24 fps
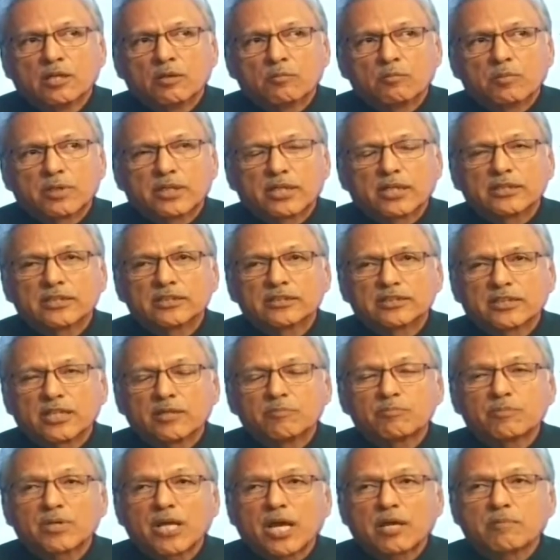but at the
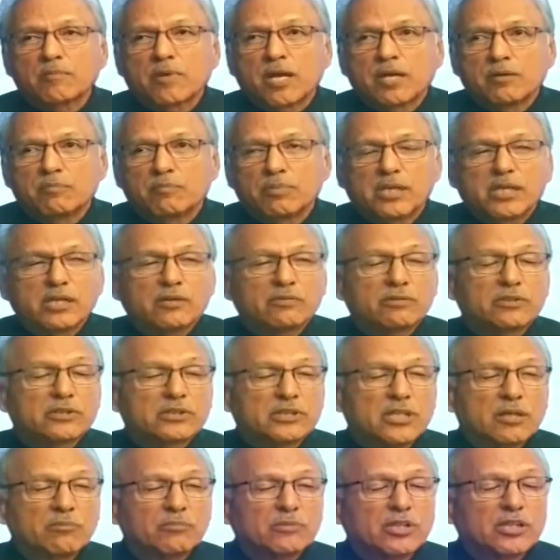same time, I believe it's
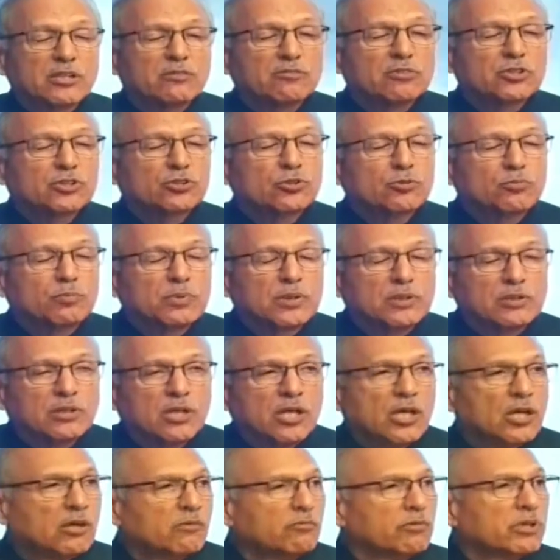something which we
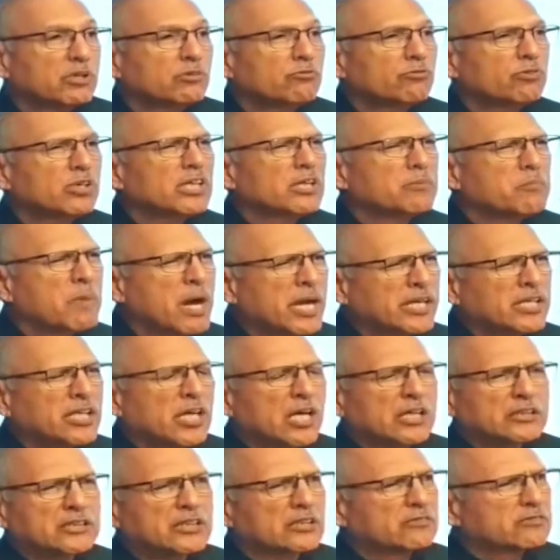remind
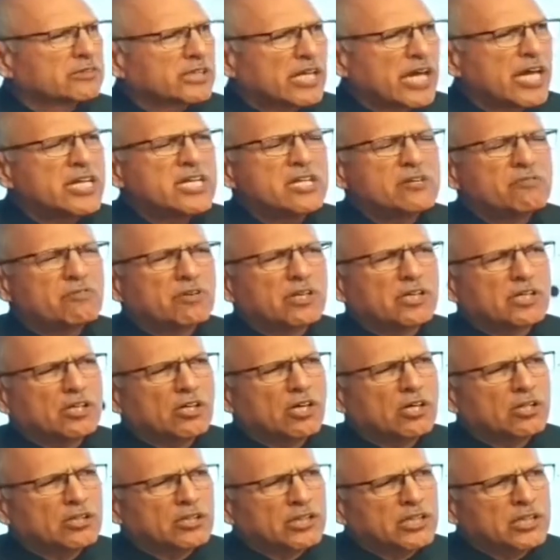ourselves anyway,
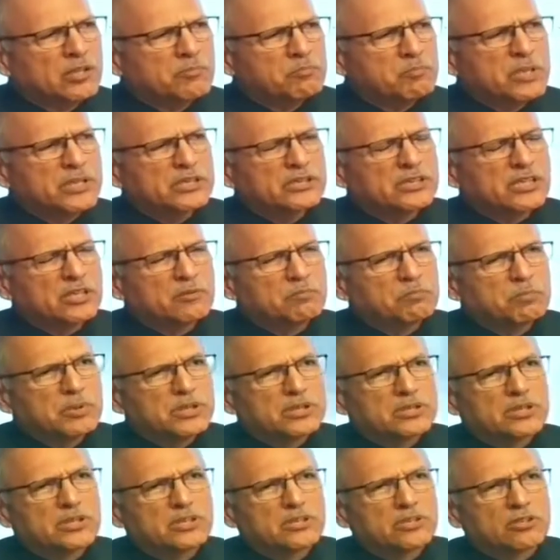or in bits and
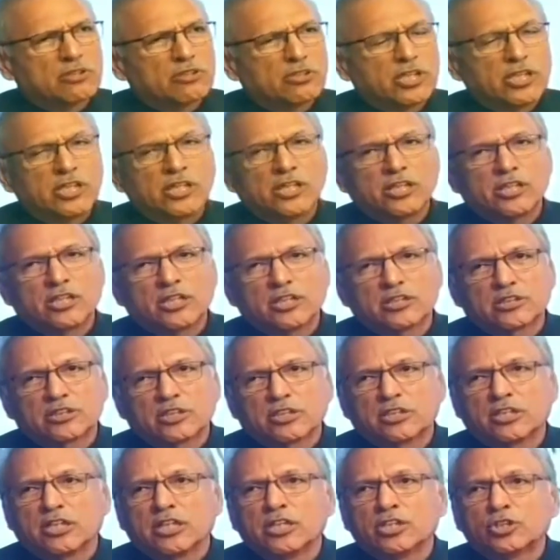pieces on areas
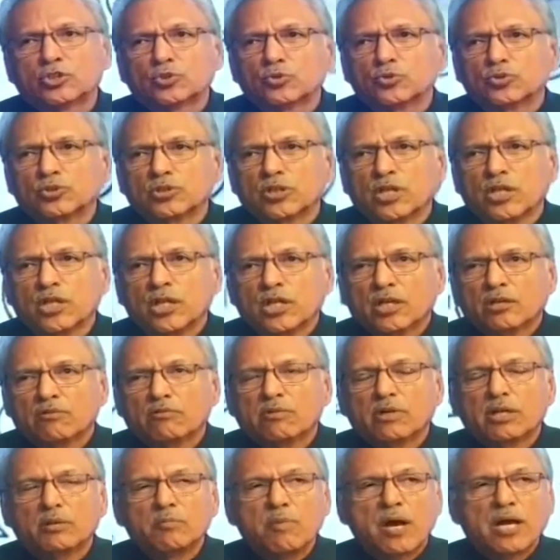and issues,
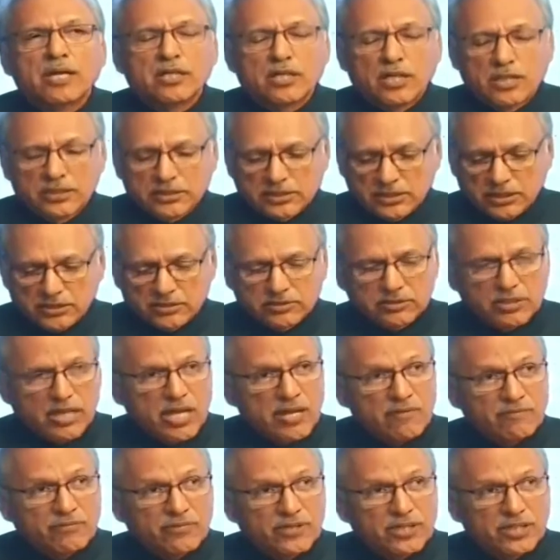we remind ourselves
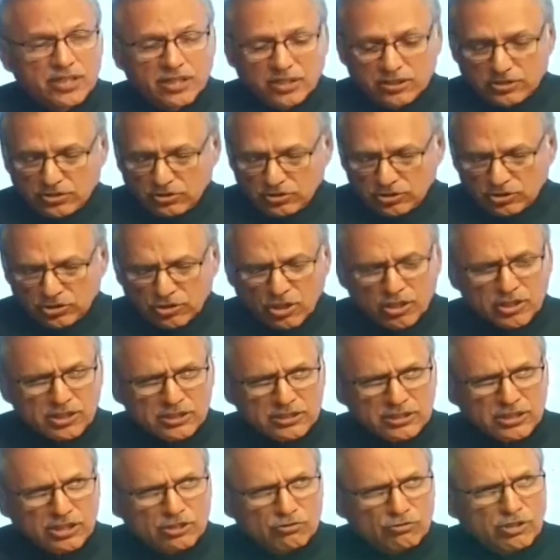every day. So it's not a
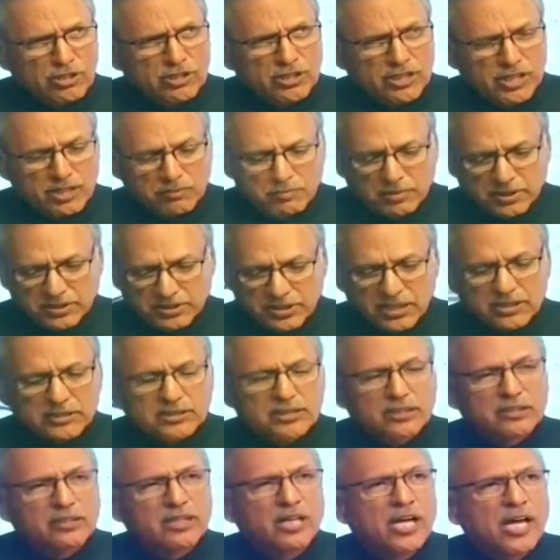singular day, but just
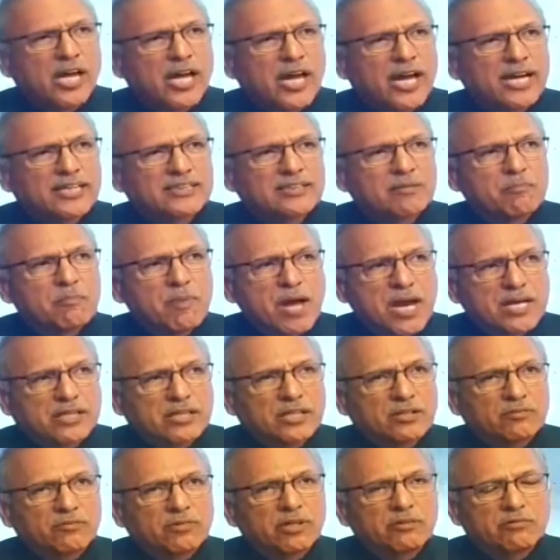as a
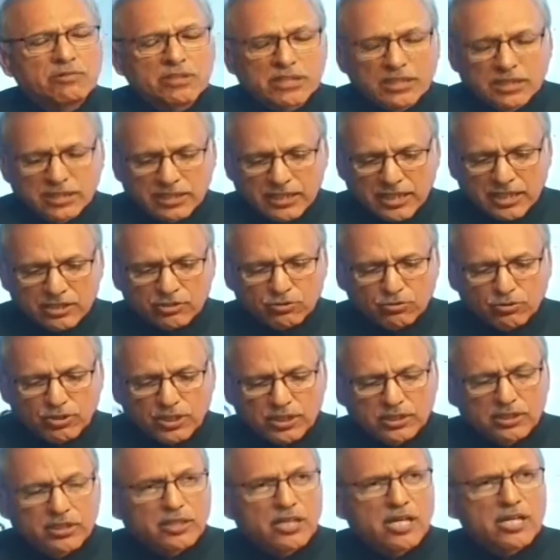matter where we can get
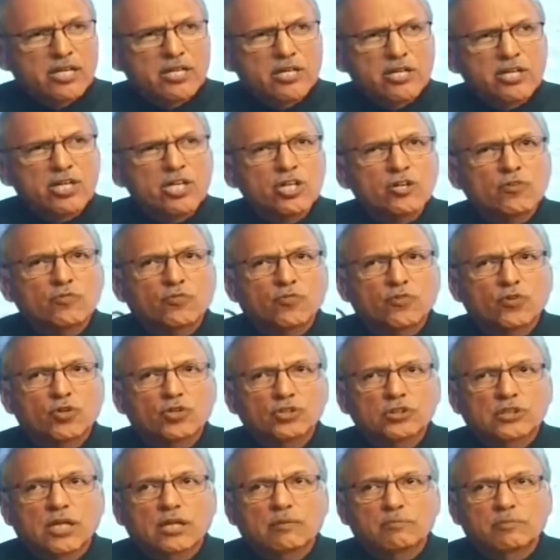together and
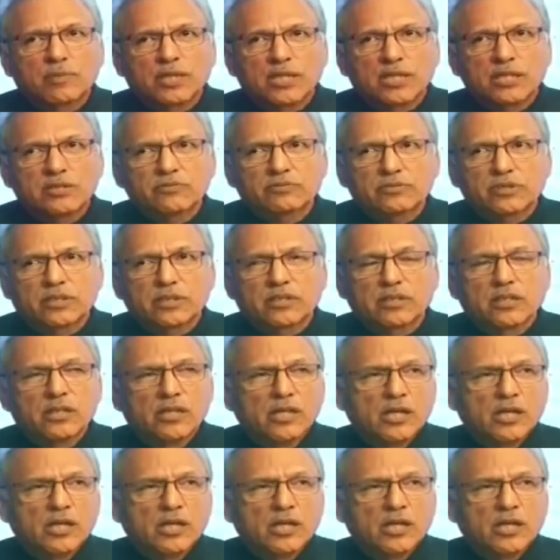reinforce our beliefs and